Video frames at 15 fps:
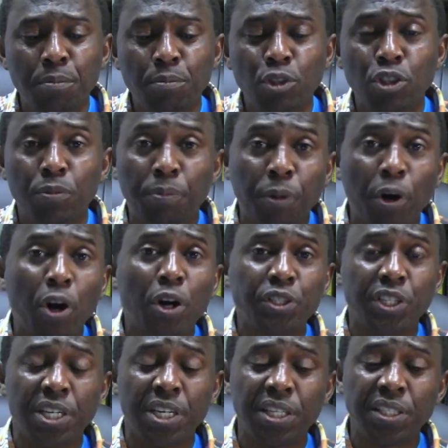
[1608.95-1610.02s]
to
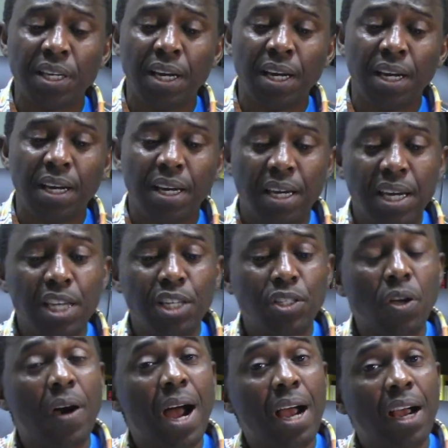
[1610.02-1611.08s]
process his or
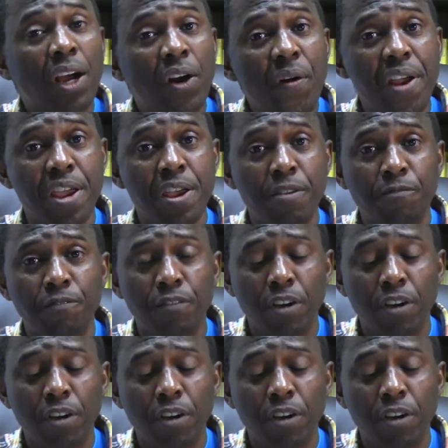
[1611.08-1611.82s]
her grief